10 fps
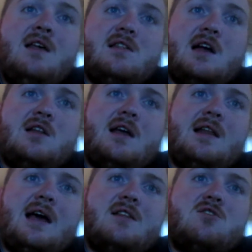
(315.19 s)
Saturday
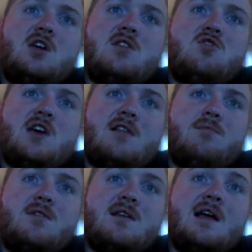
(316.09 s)
night, chance of showers,
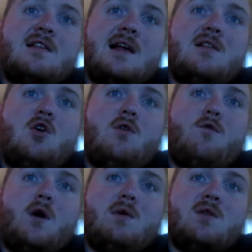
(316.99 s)
mostly clear skies low
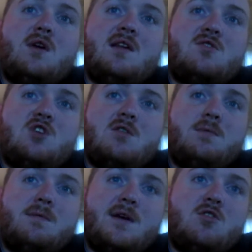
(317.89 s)
41 degrees. Chance of
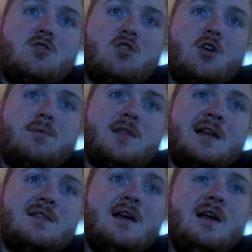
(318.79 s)
precipitation
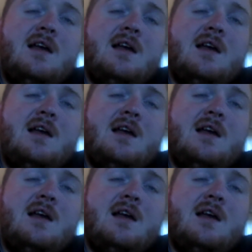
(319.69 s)
30%.